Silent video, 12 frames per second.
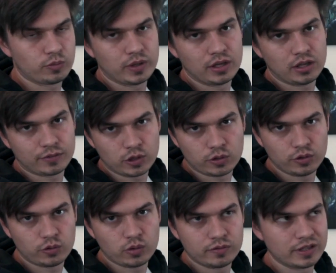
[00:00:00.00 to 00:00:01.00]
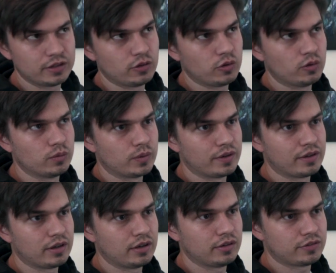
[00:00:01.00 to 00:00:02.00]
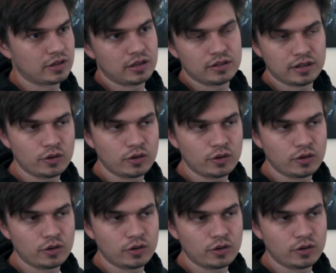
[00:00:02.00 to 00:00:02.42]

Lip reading: when I've gotten to a venue where they say they